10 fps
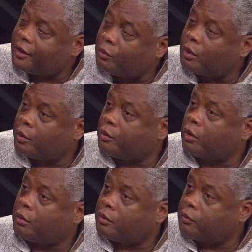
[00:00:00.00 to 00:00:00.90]
than what we
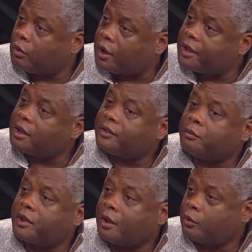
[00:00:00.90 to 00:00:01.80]
were before. I think
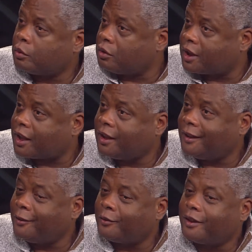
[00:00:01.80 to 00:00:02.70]
sometimes we were
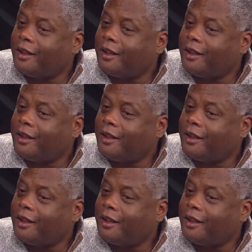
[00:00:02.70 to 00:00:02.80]
naive